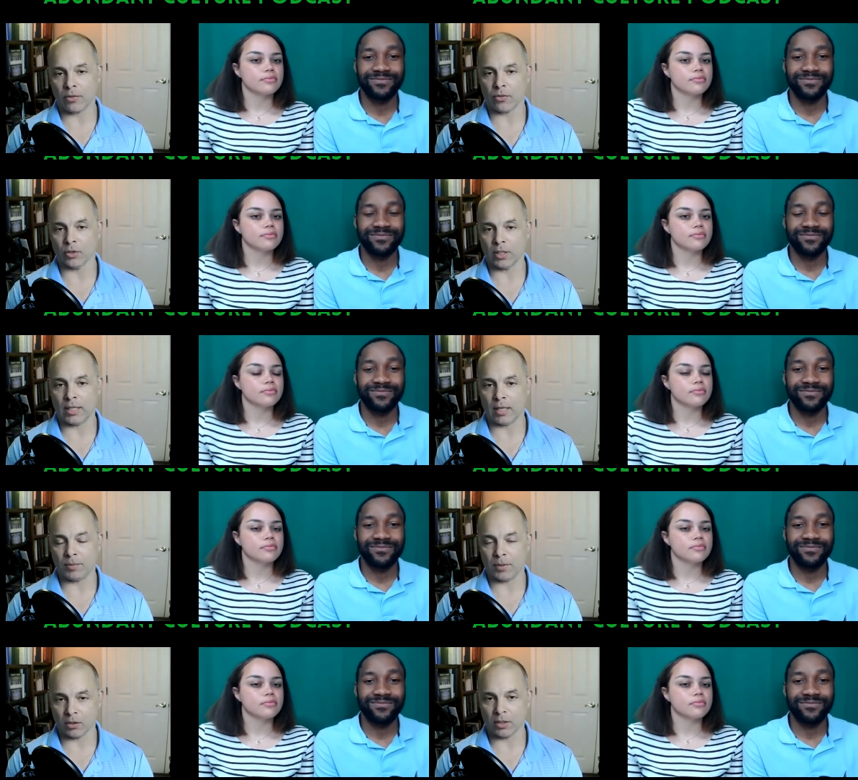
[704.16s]
Speaker 1: thirty day
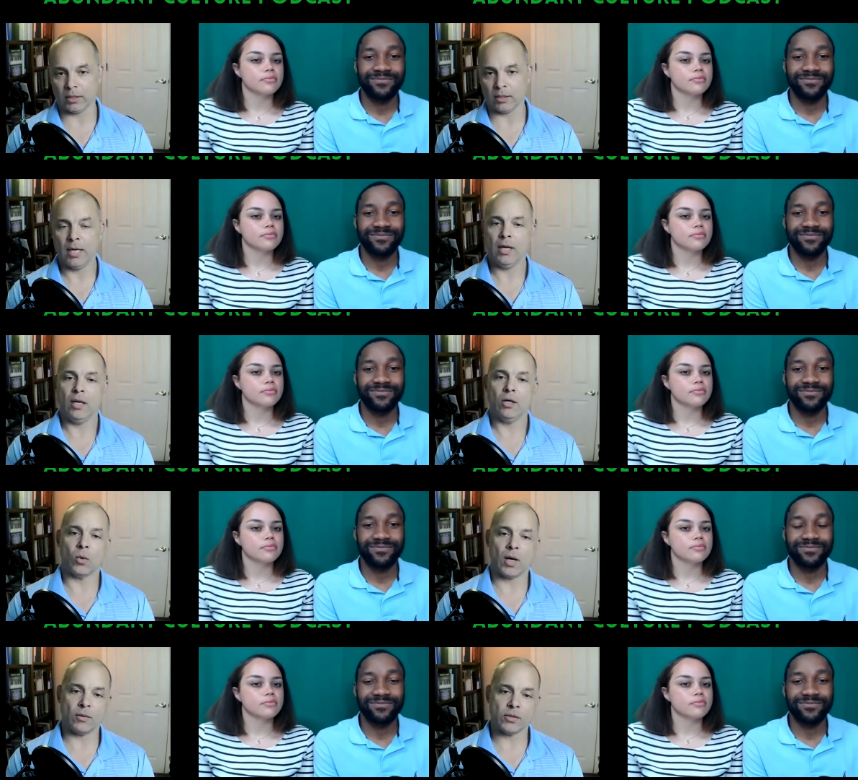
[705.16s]
period
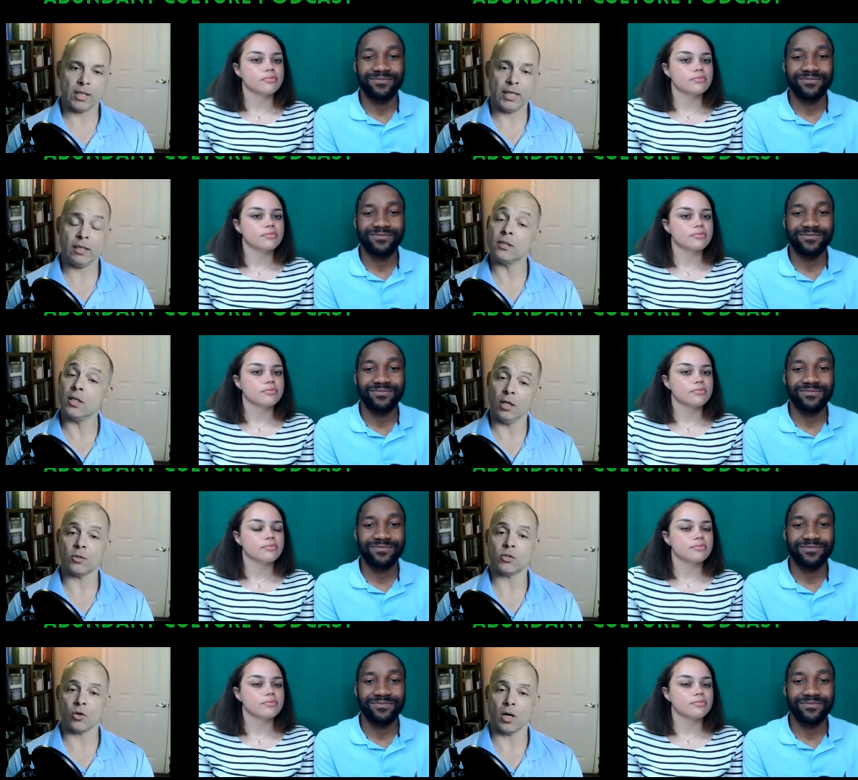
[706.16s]
where I was in a
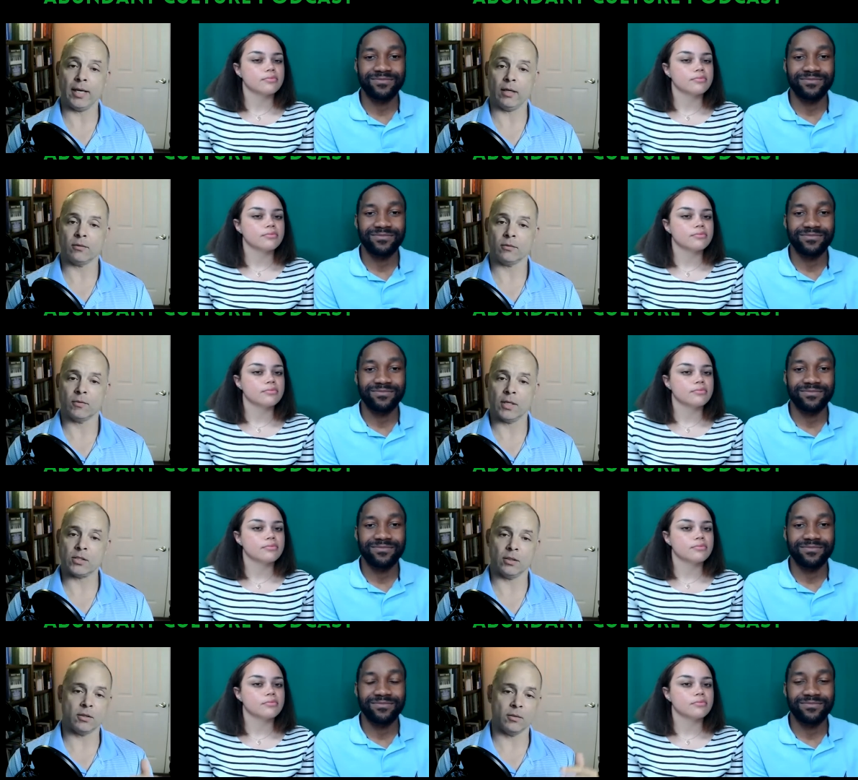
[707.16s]
continuous drawdown. Right?
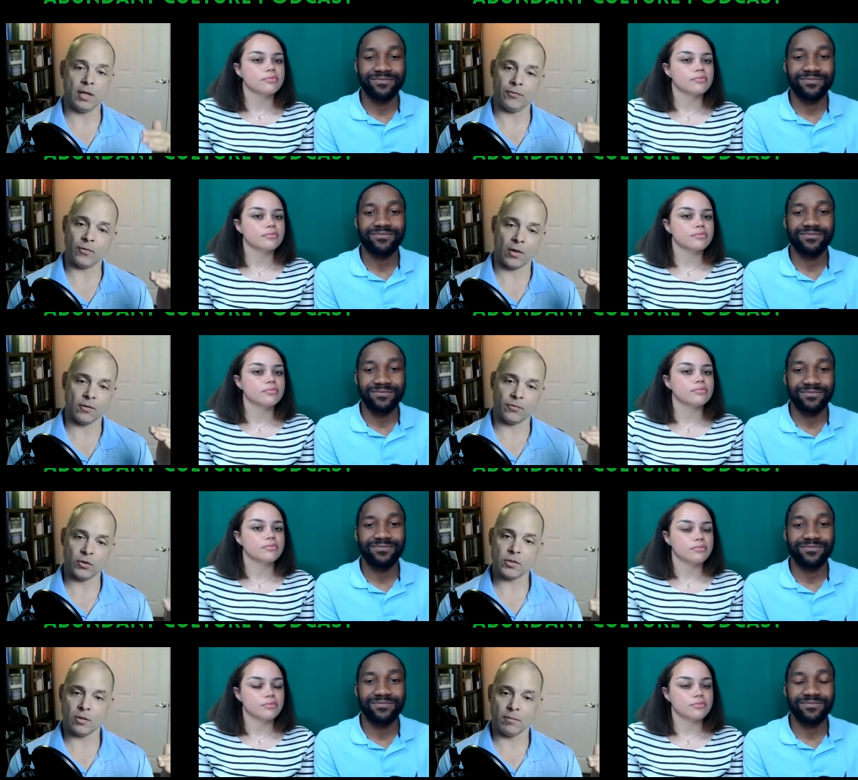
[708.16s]
So the, if on the
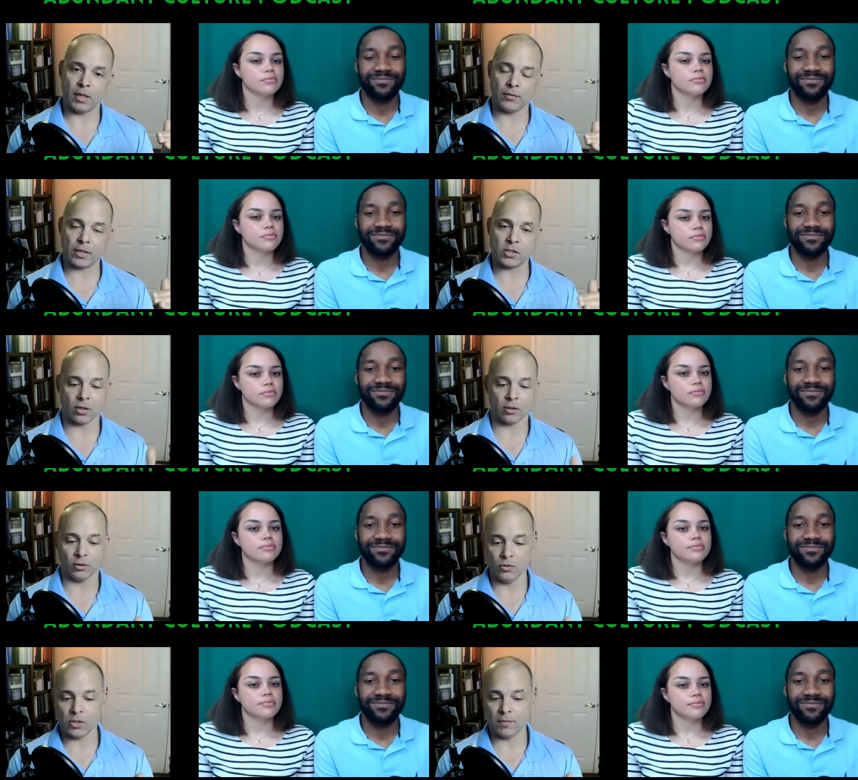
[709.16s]
first of the month, I started
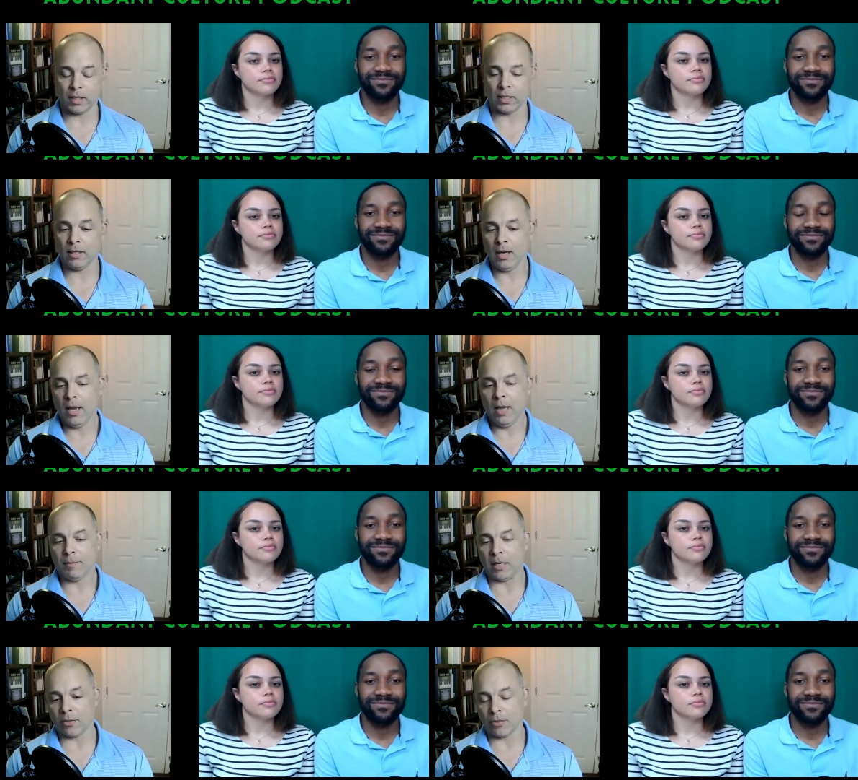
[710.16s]
losing money,
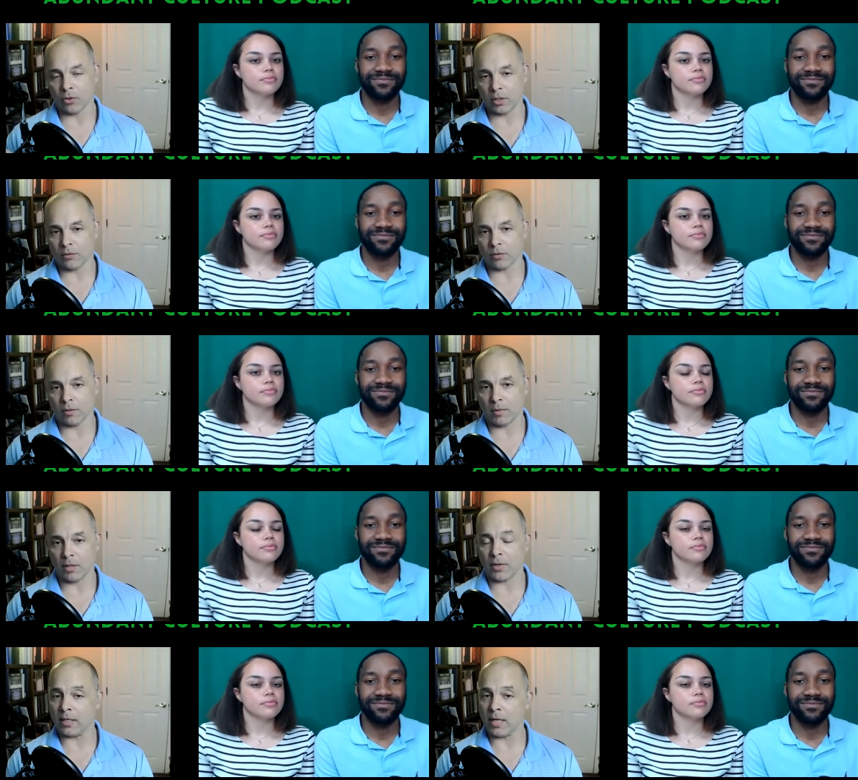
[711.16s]
by the thirtieth of the
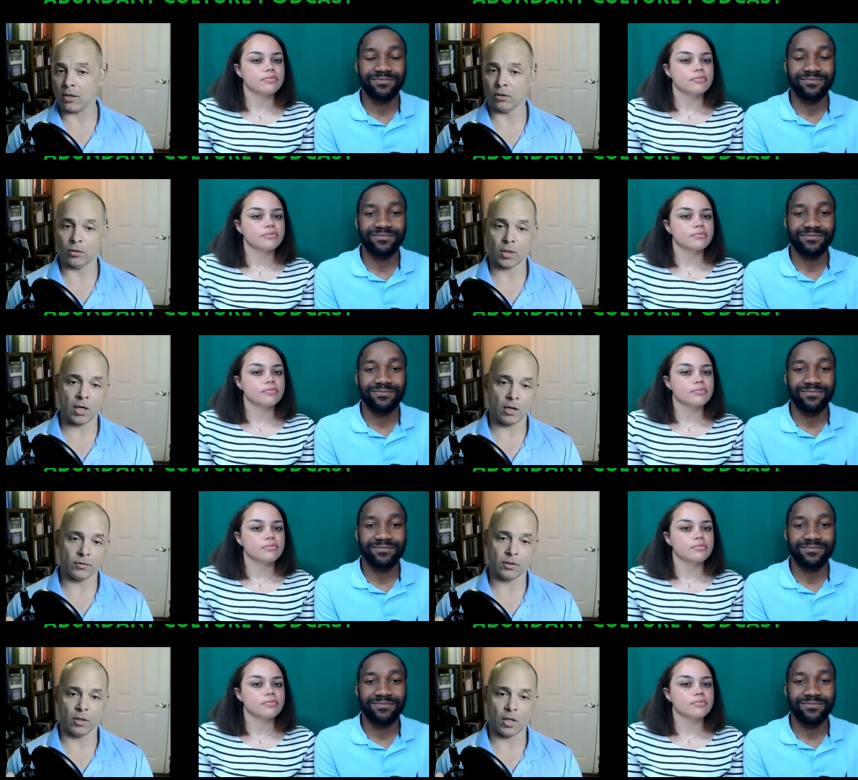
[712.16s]
month, I had not only
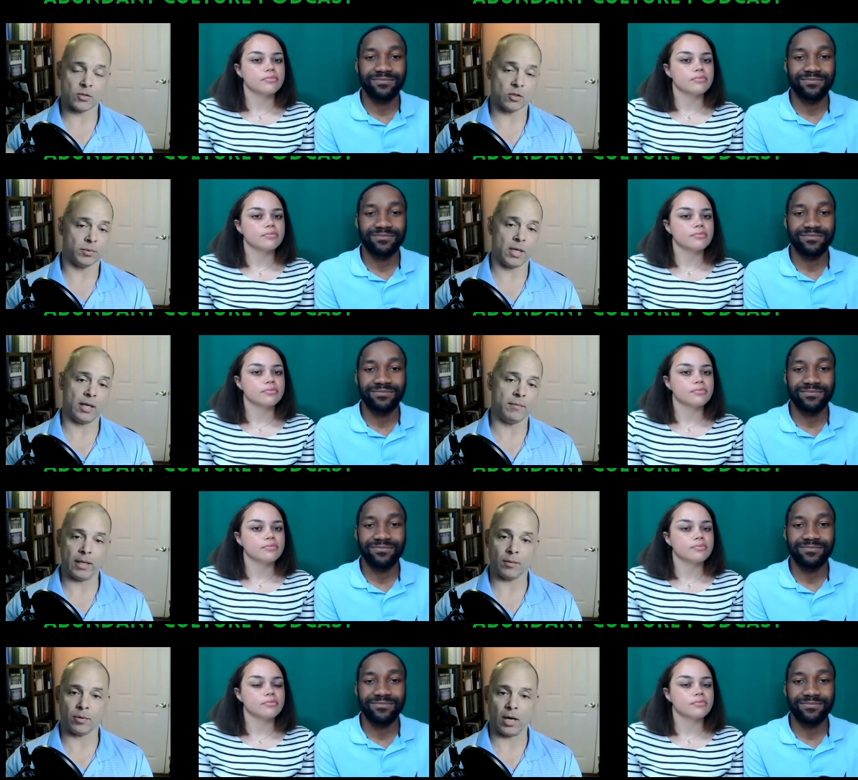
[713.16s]
recovered the losses, but I had
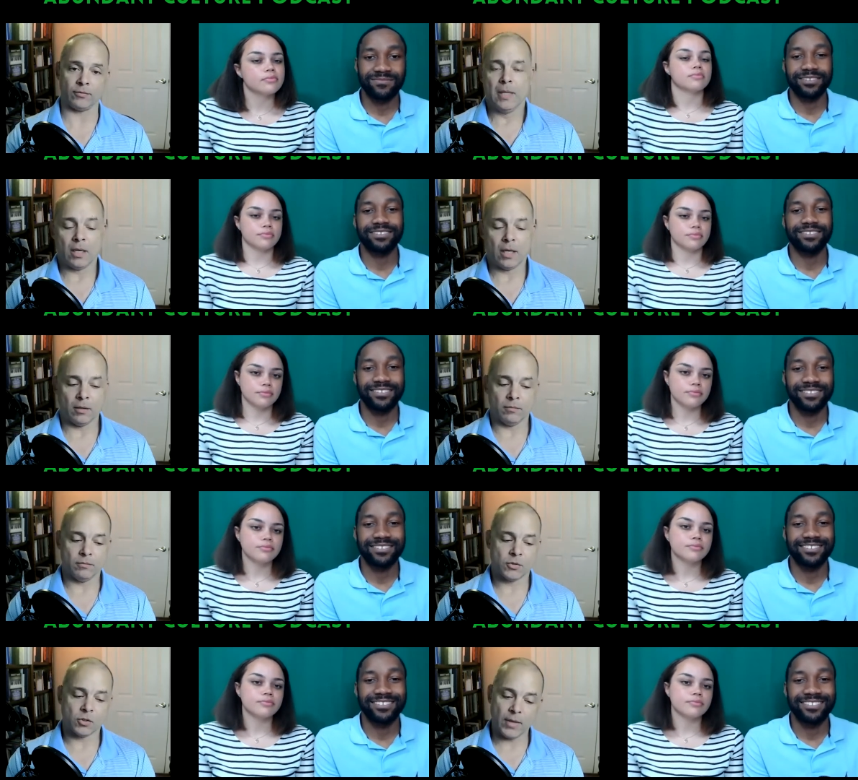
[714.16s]
made a profit. Um,
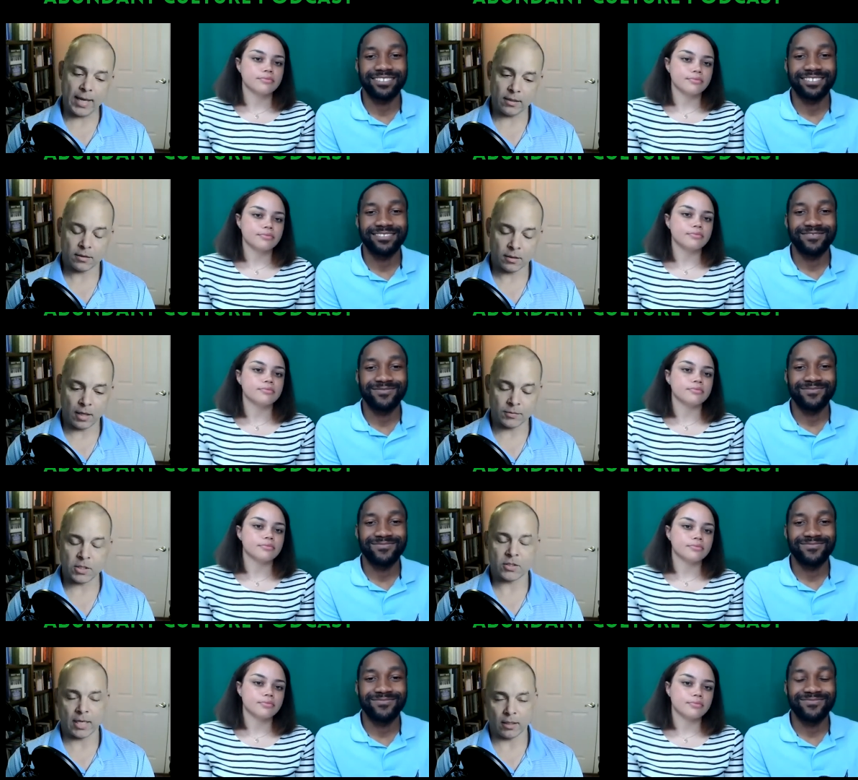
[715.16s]
so that I'm
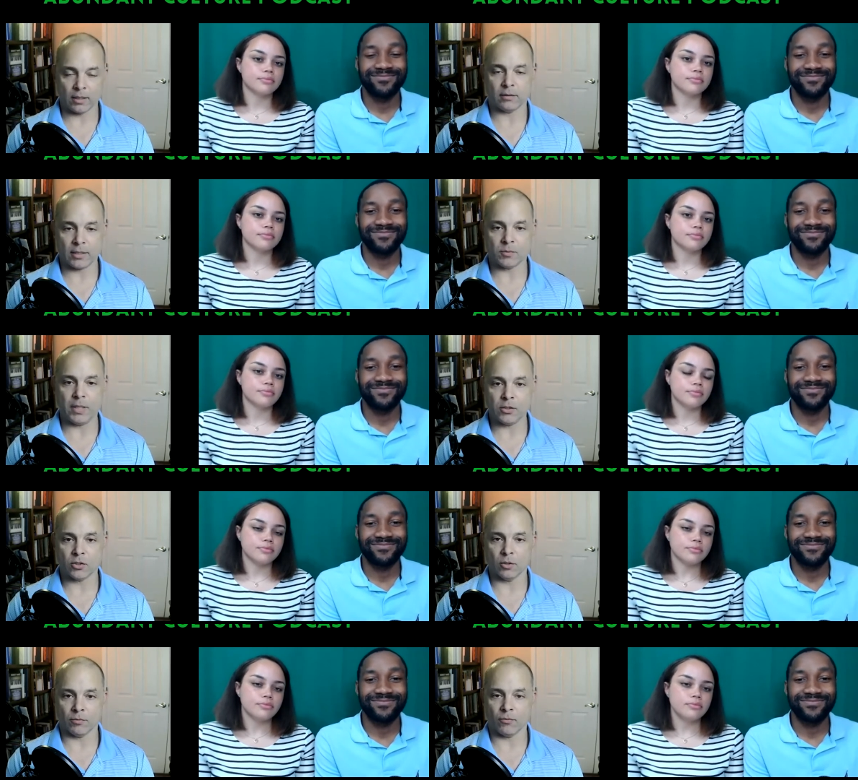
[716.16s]
just saying, like, that speaks to
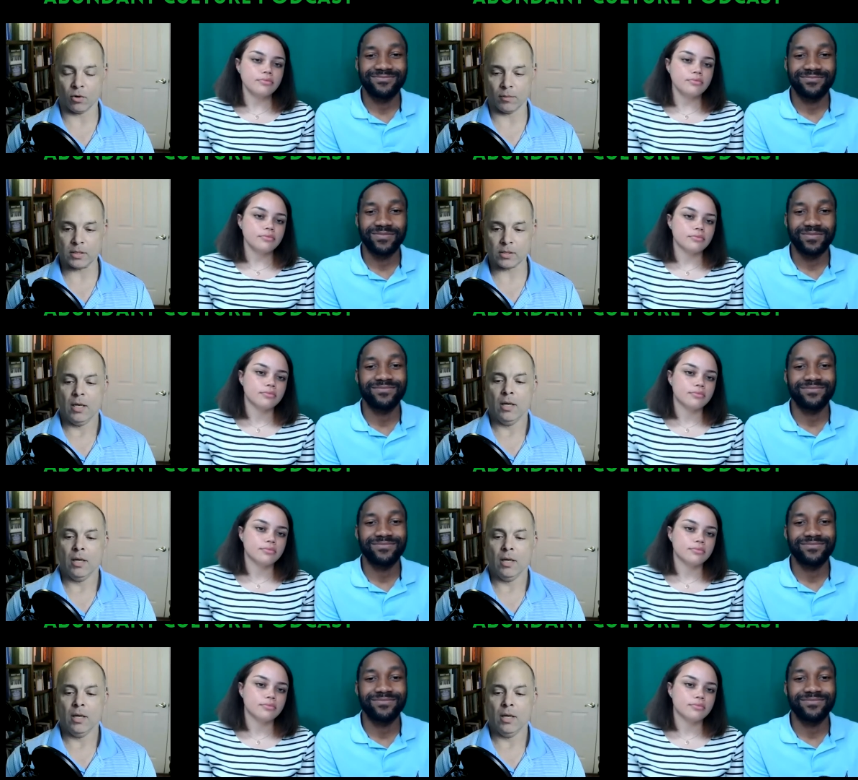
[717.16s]
the performance.